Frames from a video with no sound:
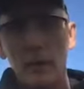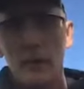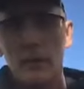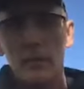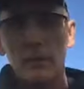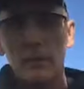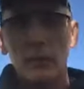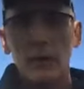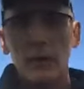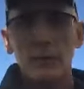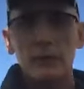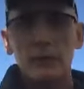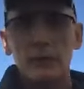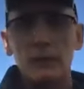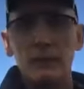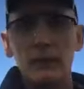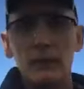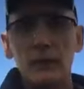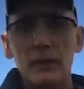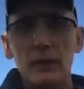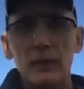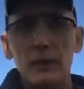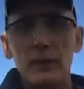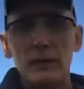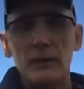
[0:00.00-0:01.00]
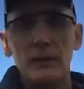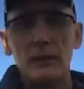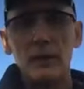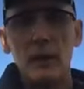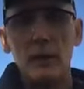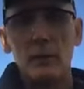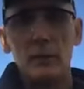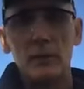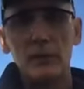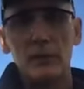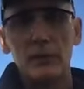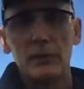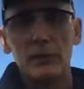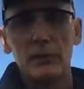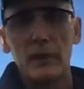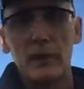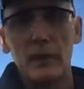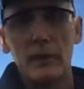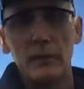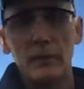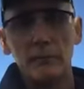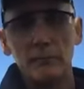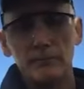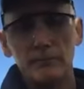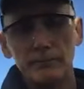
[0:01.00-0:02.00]
Perhaps you've seen this
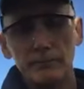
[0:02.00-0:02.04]
demonstrated